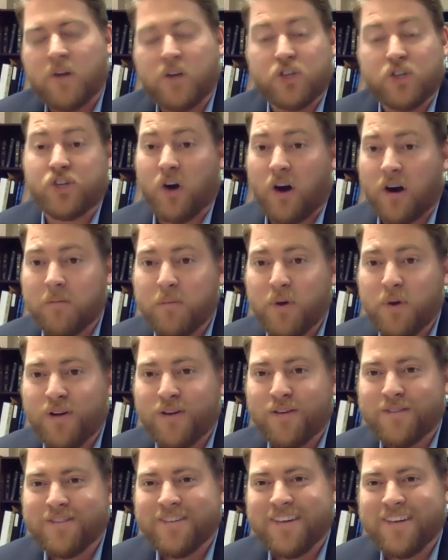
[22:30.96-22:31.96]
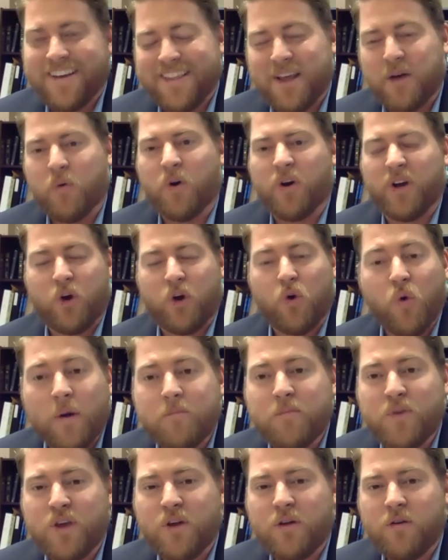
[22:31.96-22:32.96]
sharp, that will
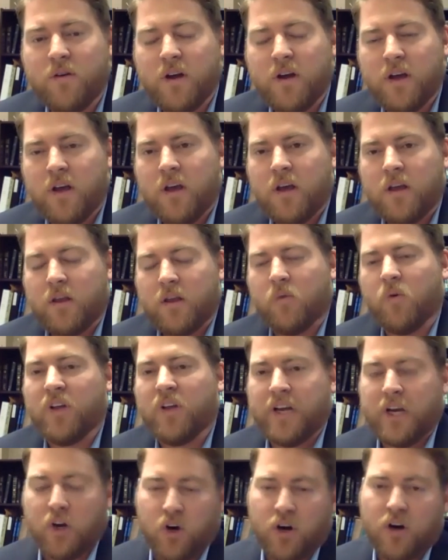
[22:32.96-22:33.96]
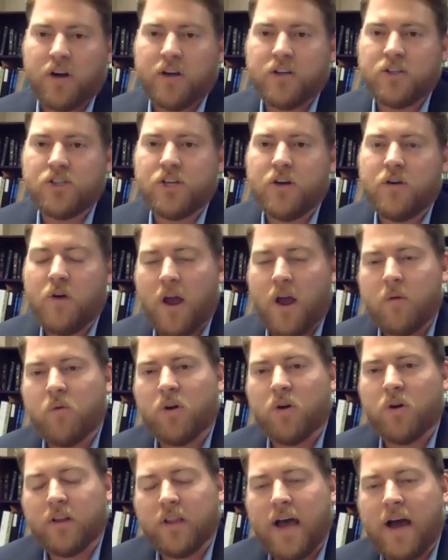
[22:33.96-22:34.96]
equip you, that will encourage you, and
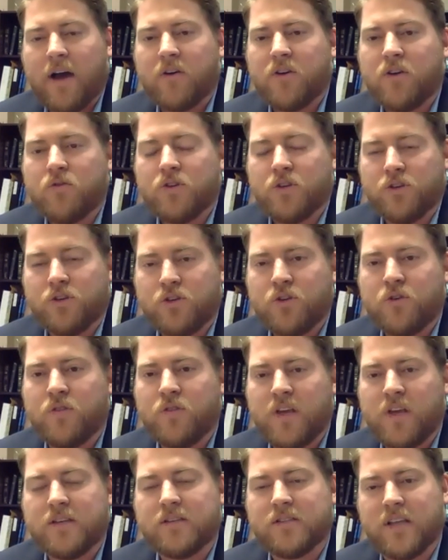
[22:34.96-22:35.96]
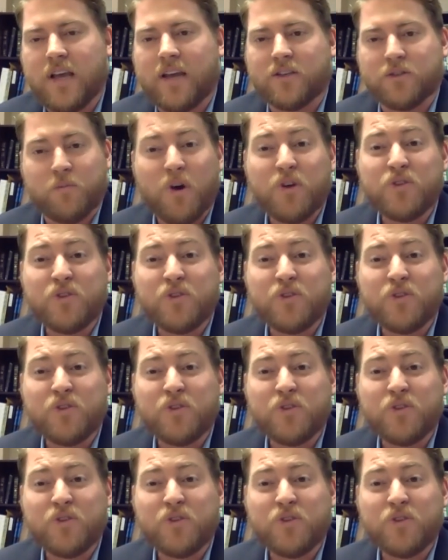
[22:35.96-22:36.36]
will allow you to do these things.